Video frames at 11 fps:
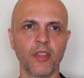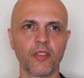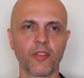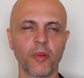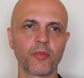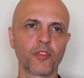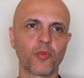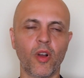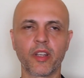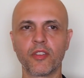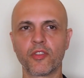So I remember just
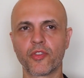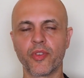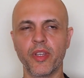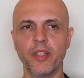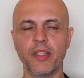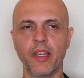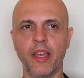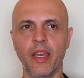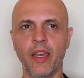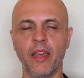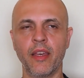walking the street,
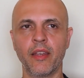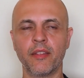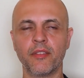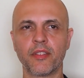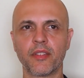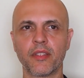and